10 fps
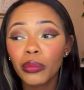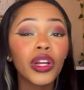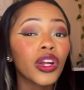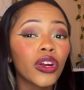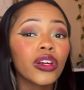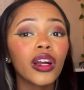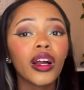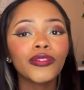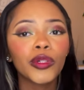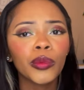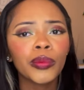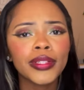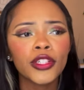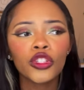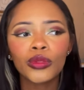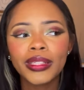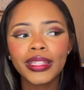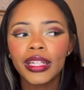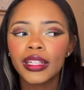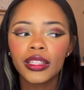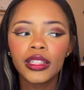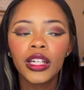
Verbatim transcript: putting her in uncomfortable positions with Dana,